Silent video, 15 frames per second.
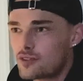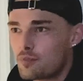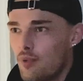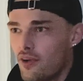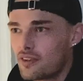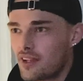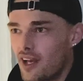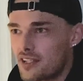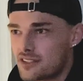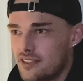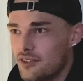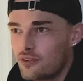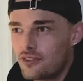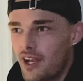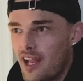podcasting,
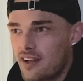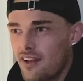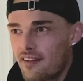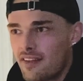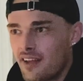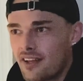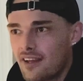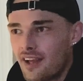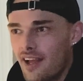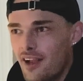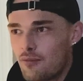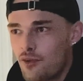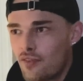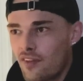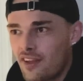you're editing
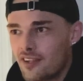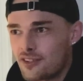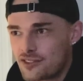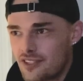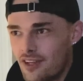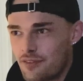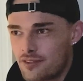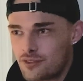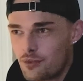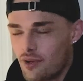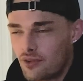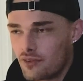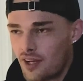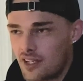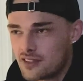everything yourself as
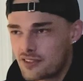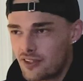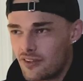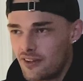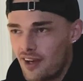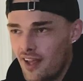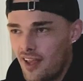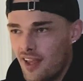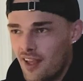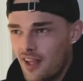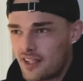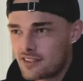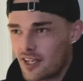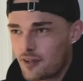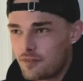well, right? So
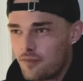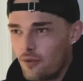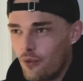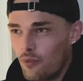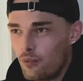it's like a full